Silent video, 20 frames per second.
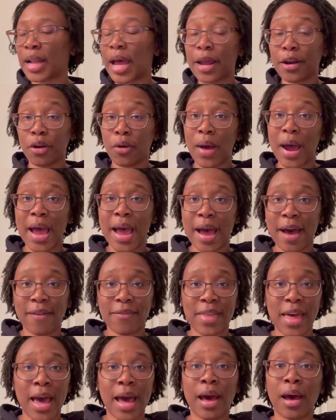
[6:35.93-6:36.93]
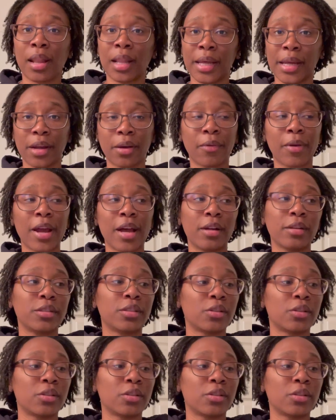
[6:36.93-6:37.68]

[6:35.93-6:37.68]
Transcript: I know I have that laying around.